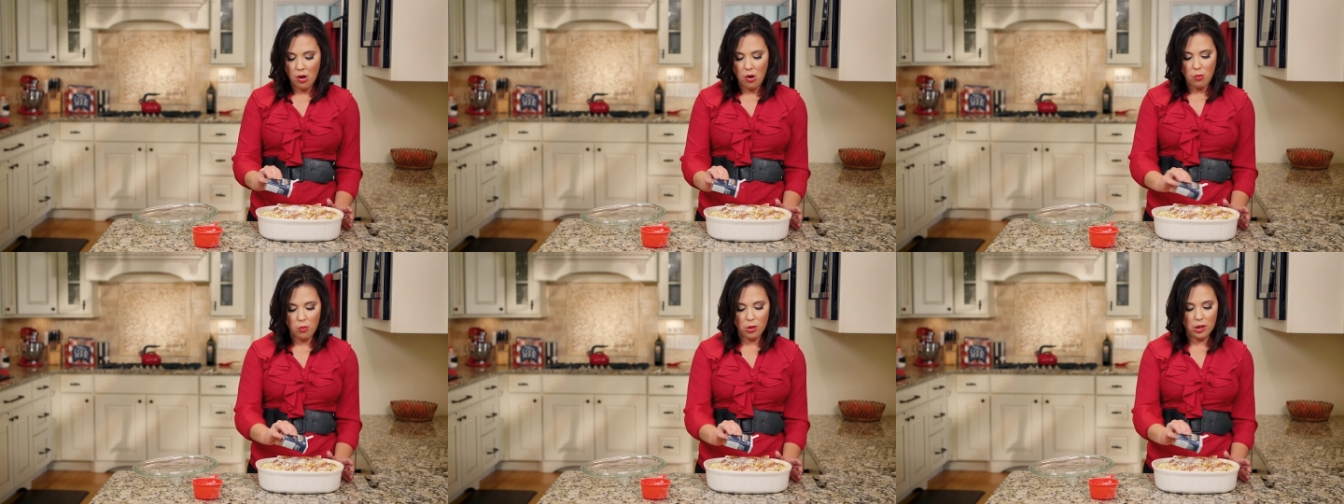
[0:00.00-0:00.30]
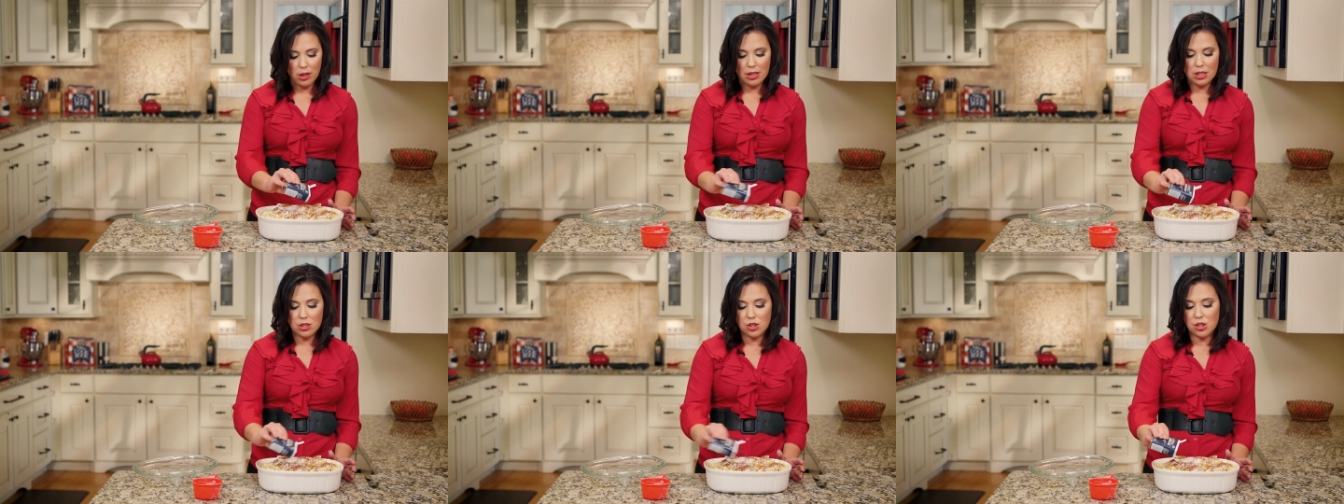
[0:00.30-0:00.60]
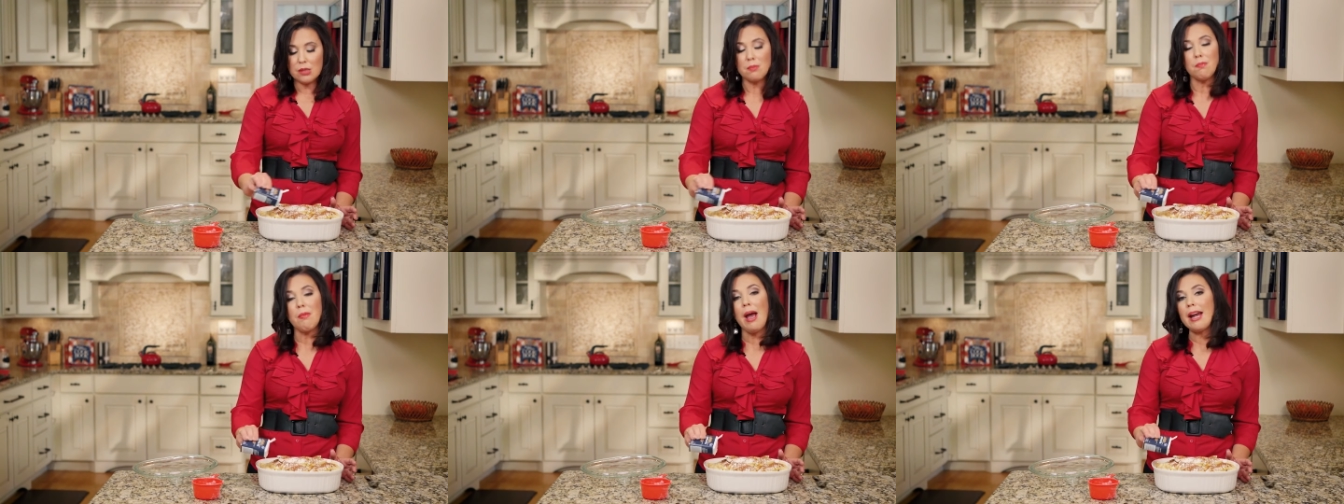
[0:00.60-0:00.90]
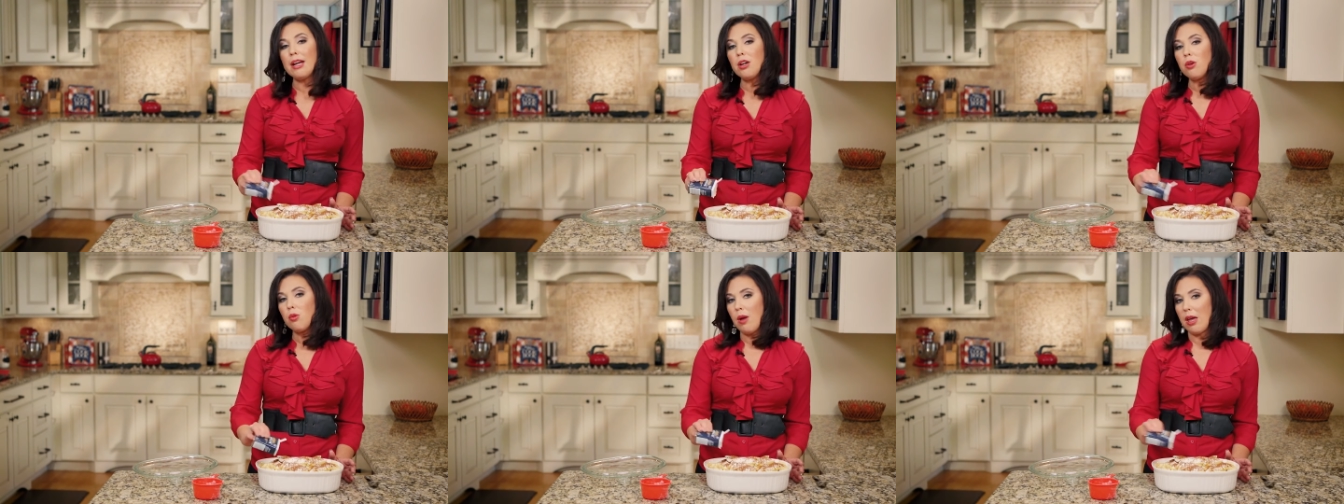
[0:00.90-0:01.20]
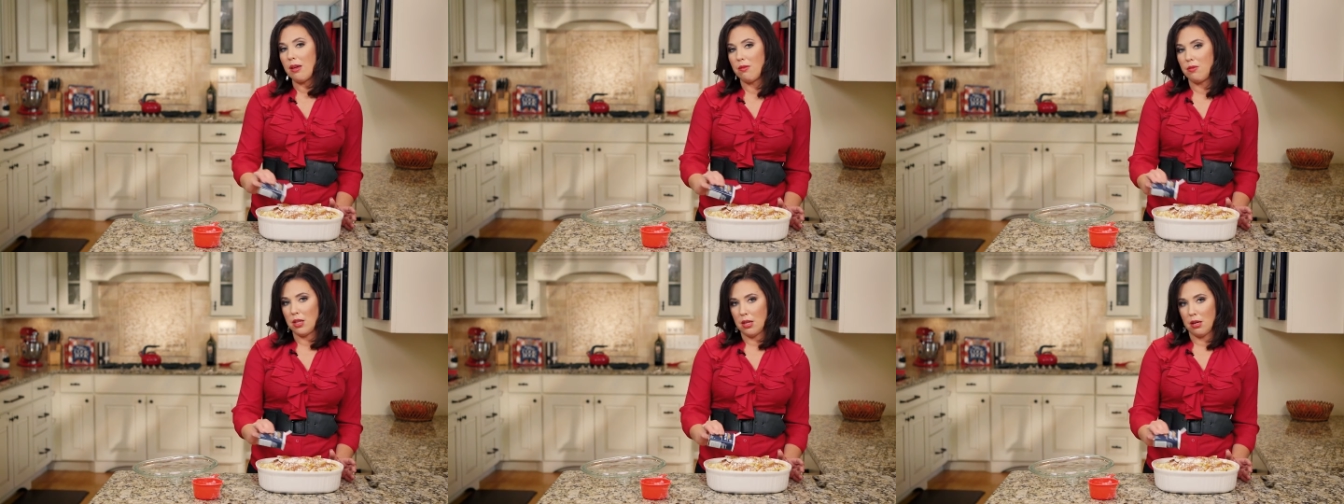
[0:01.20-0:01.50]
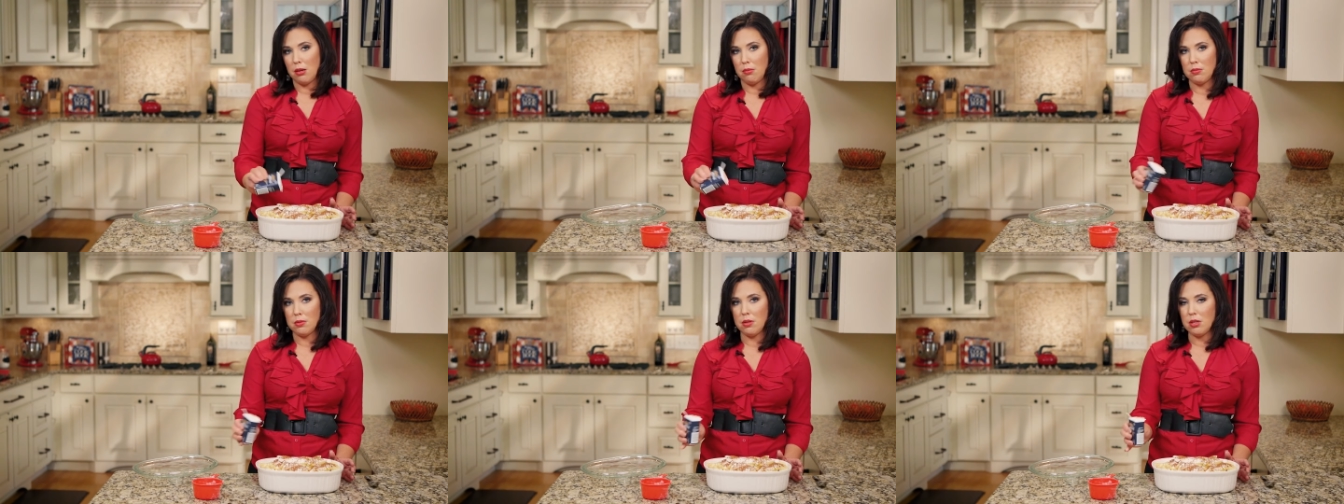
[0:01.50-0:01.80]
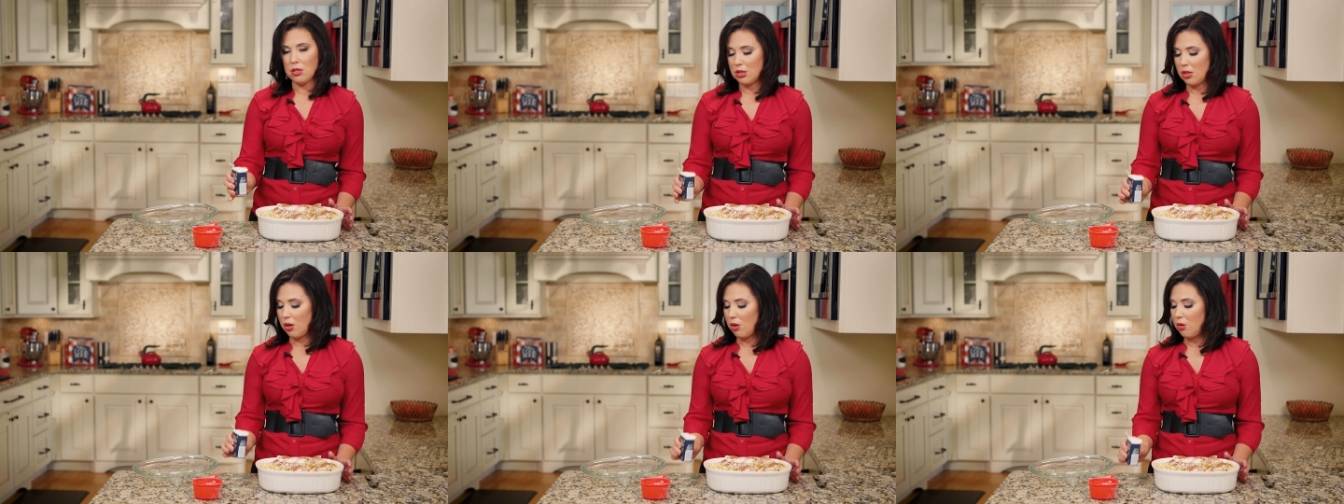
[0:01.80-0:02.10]
We're gonna just microwave them
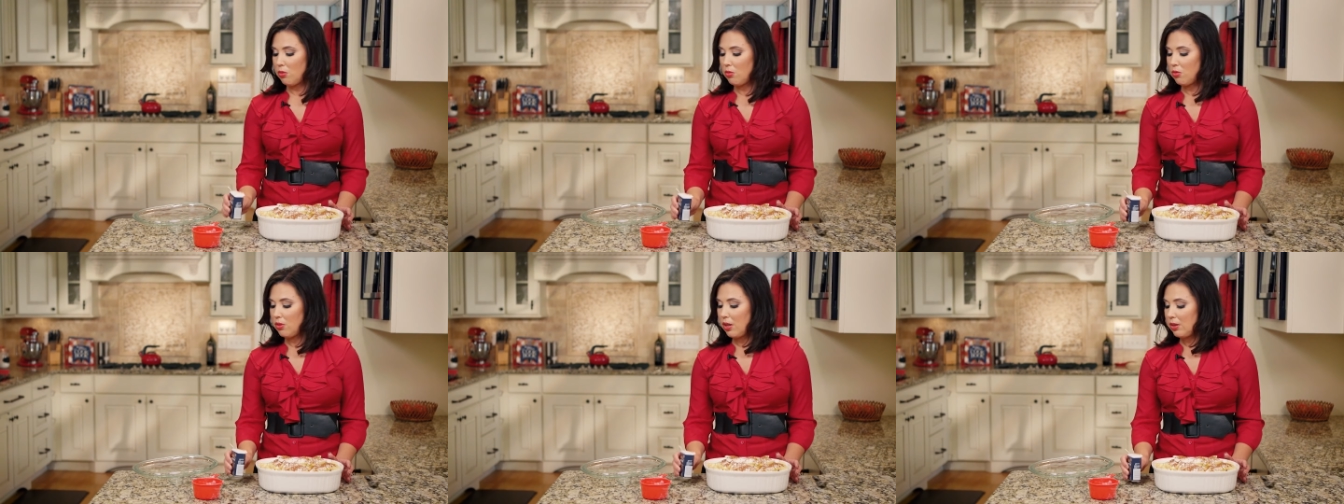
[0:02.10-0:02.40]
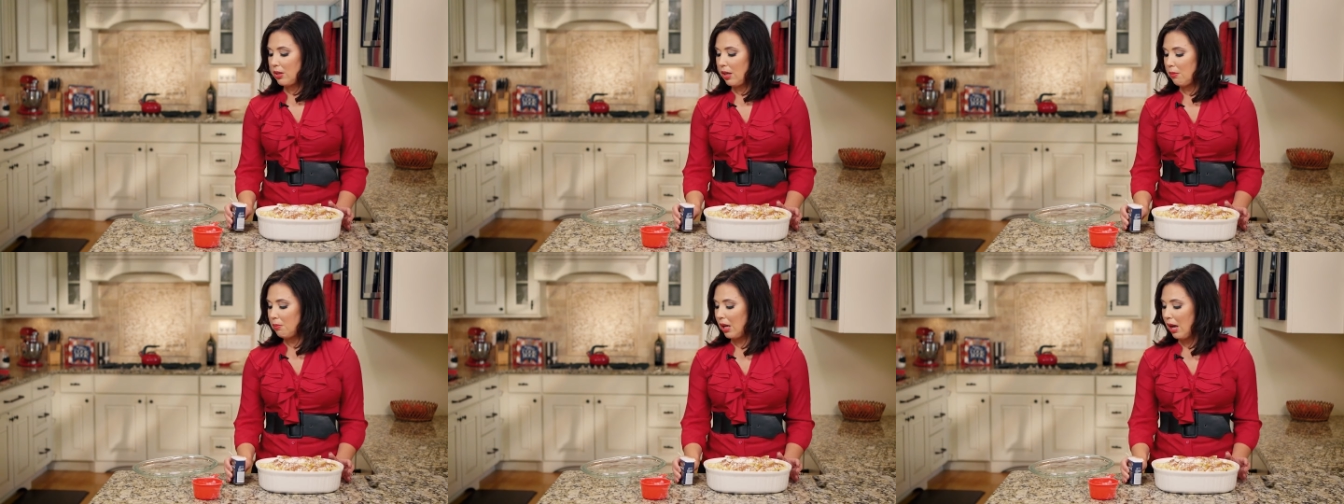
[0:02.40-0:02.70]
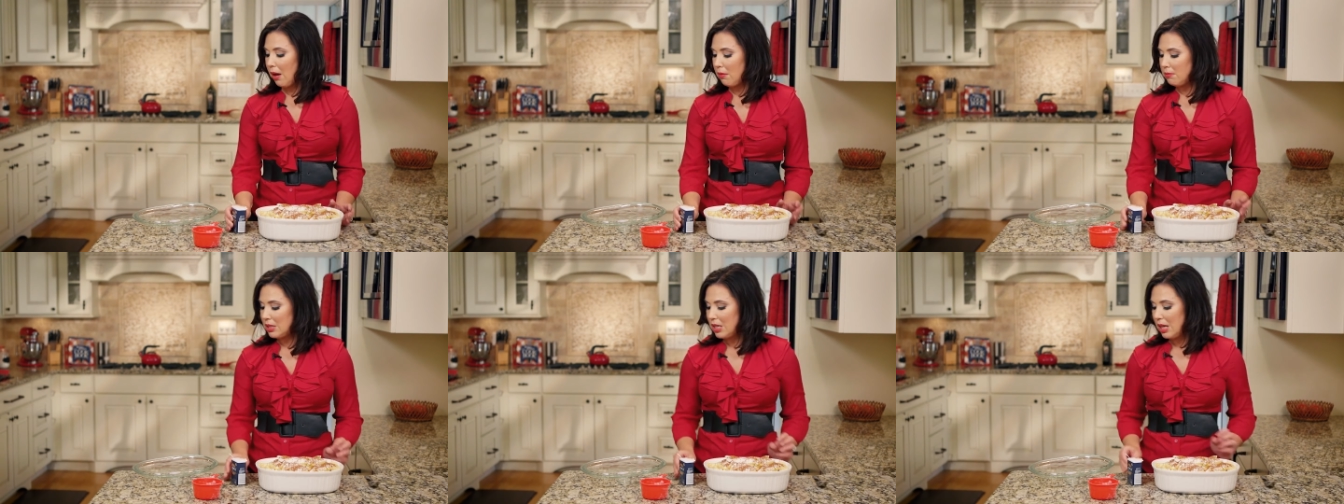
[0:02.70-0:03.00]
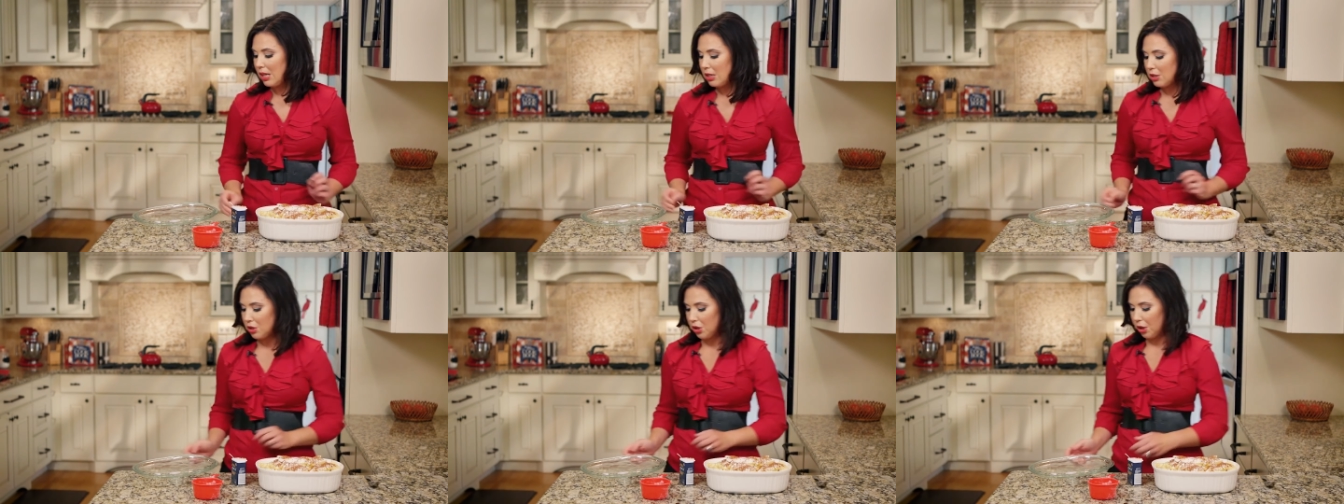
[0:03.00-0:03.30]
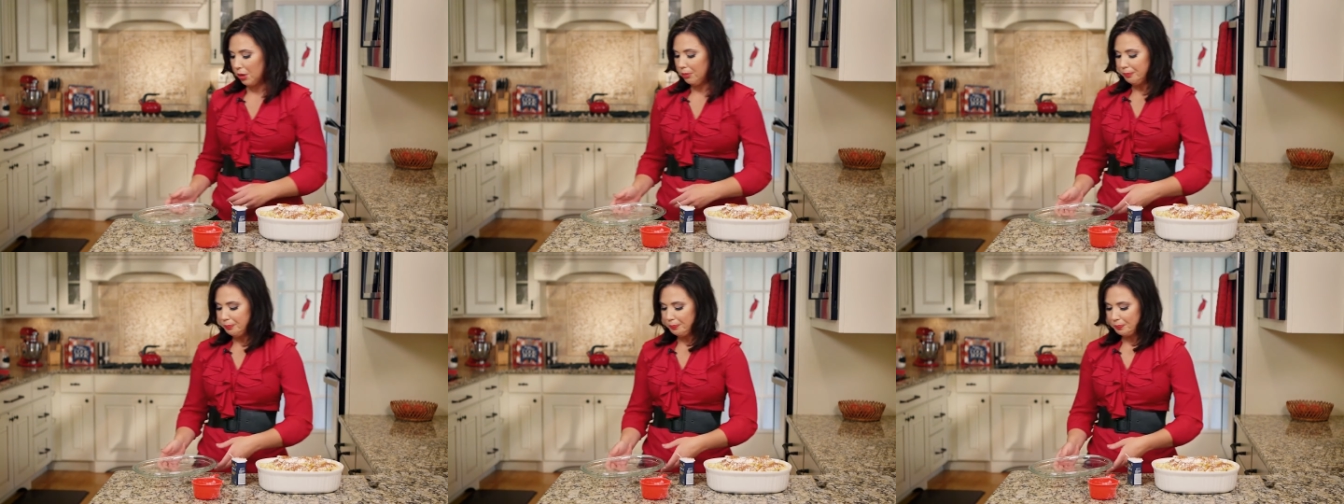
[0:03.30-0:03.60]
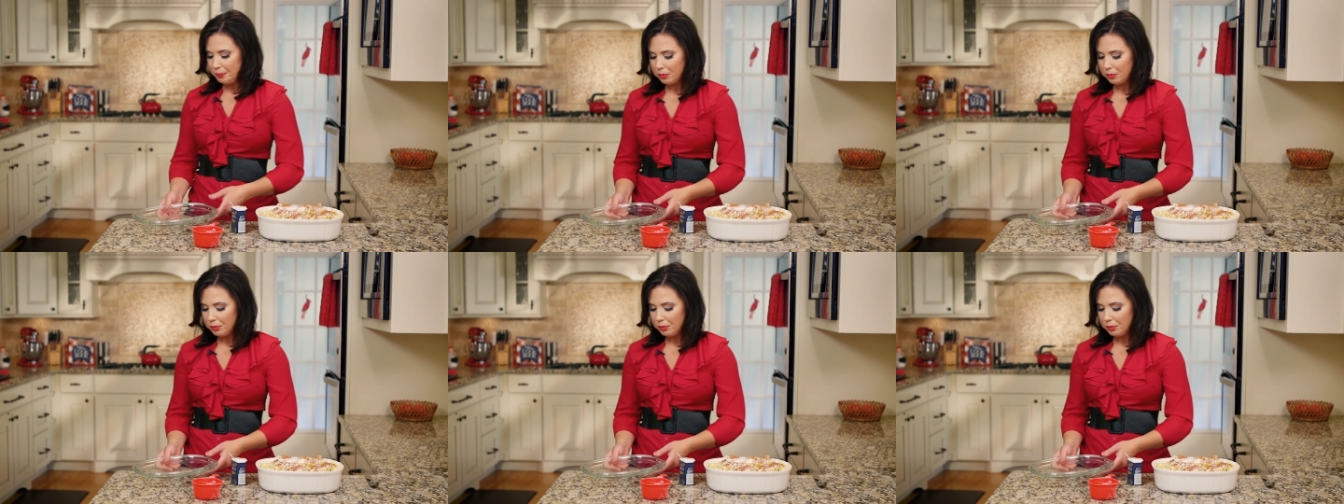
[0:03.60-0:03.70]
so that they become tender,